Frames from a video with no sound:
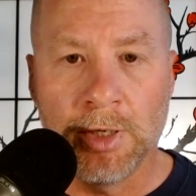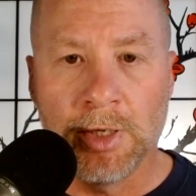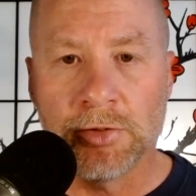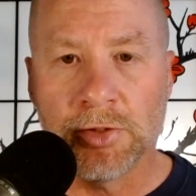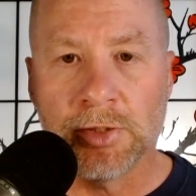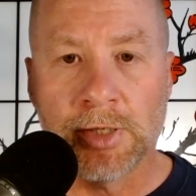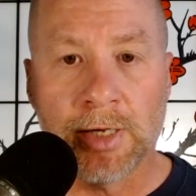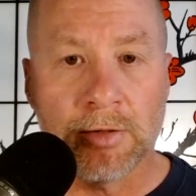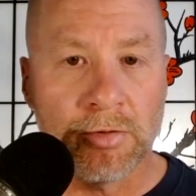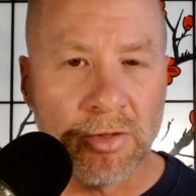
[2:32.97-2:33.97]
It's just
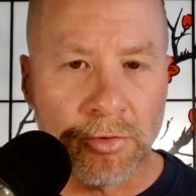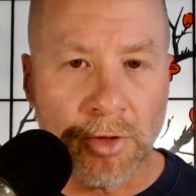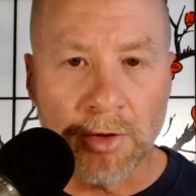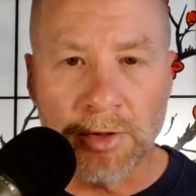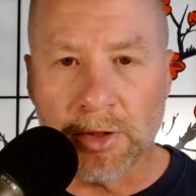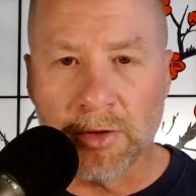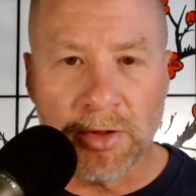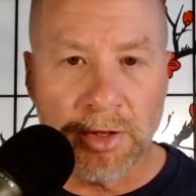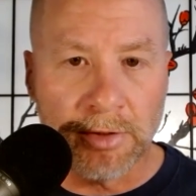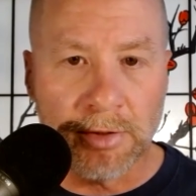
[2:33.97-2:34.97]
saying that there's all these other
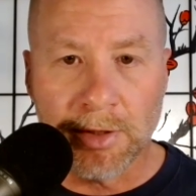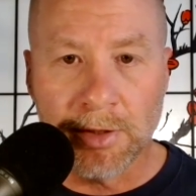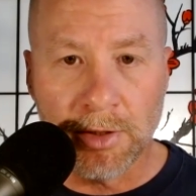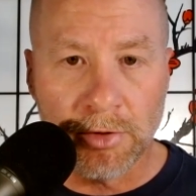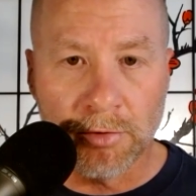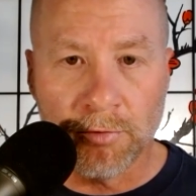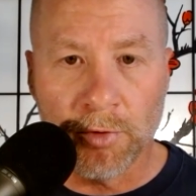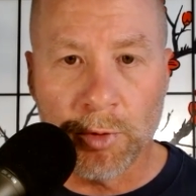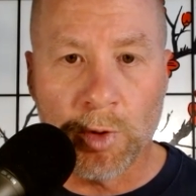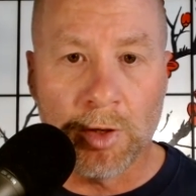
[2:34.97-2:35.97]
things that condition
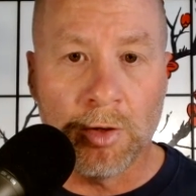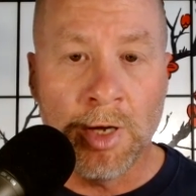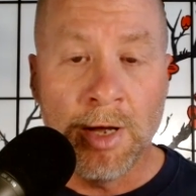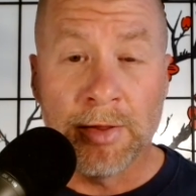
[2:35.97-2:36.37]
free will